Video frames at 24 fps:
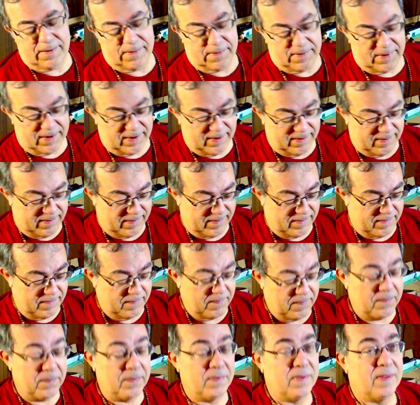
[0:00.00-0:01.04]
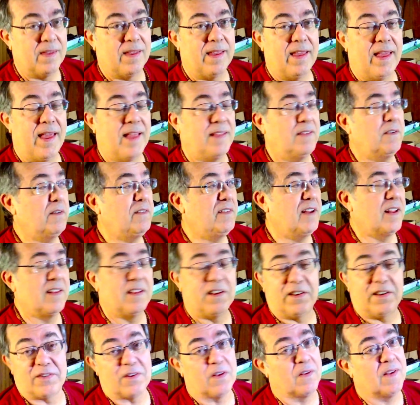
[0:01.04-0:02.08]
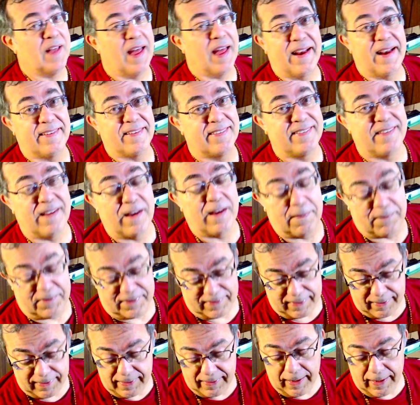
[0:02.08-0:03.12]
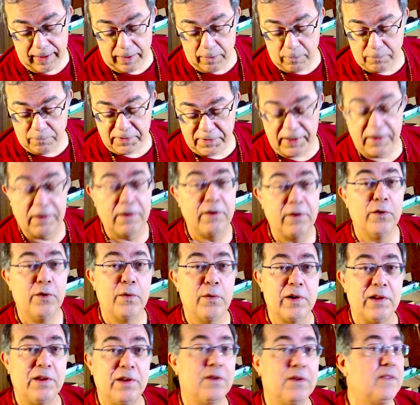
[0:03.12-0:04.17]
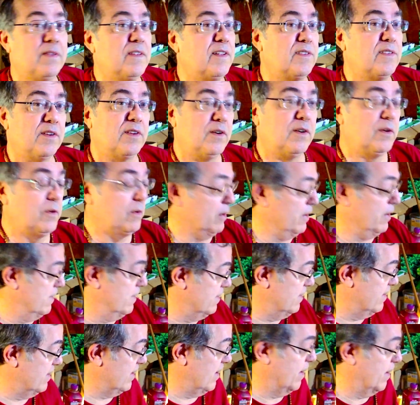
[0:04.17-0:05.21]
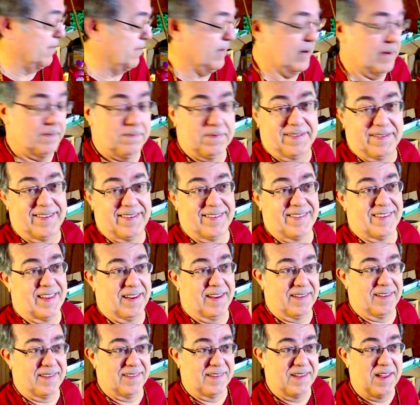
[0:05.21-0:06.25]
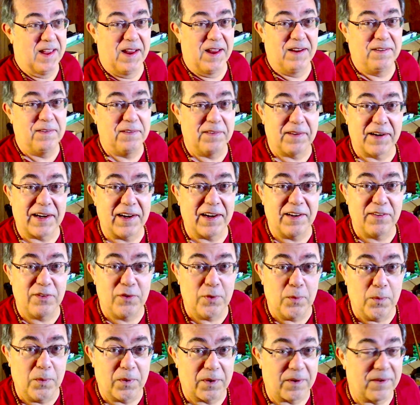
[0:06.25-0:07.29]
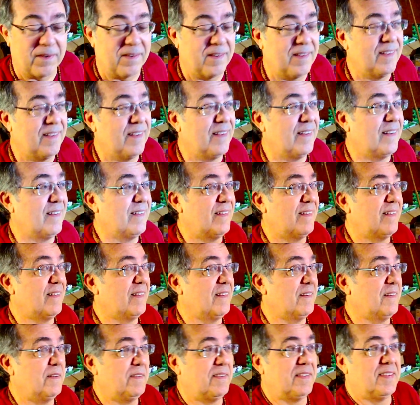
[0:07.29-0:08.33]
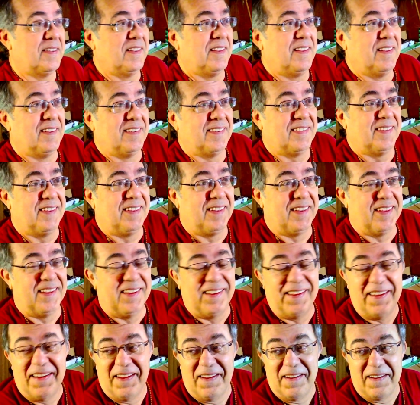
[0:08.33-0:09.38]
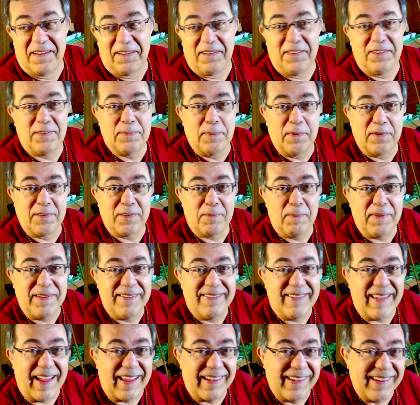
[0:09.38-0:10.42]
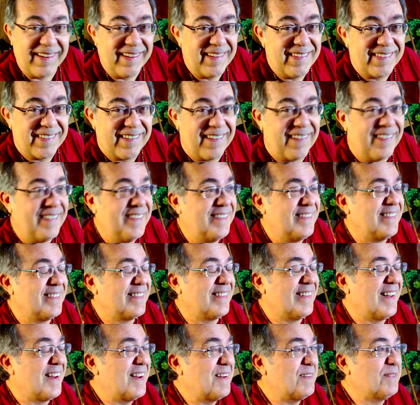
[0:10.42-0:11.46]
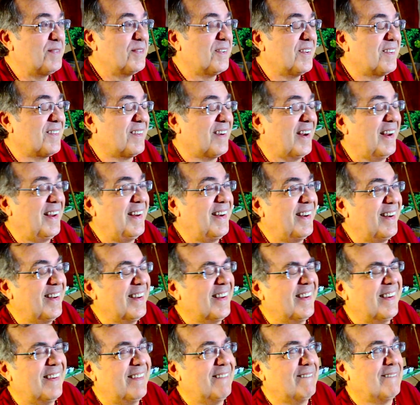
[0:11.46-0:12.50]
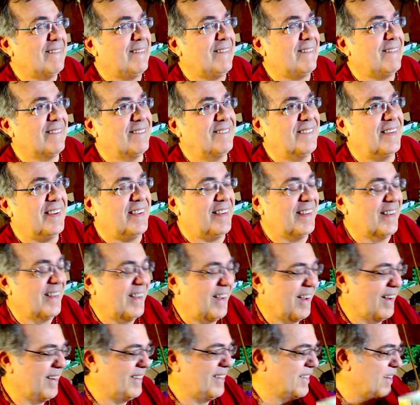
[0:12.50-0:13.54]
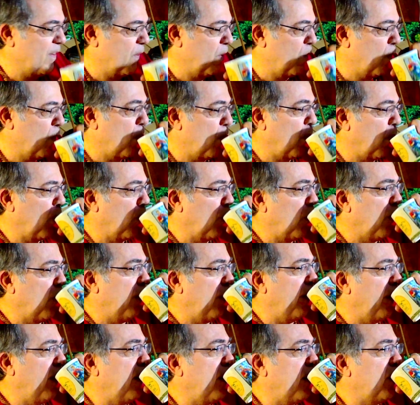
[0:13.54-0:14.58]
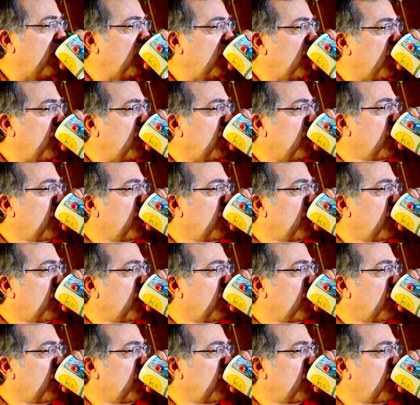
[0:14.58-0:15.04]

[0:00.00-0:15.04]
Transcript: right? And they're telling us all kinds of stuff. And over here, nuclear this and nuclear that. We're just like, you know, kind of tour. I was thinking, you're supposed to be telling us all this stuff, right? Like, oh my gosh. And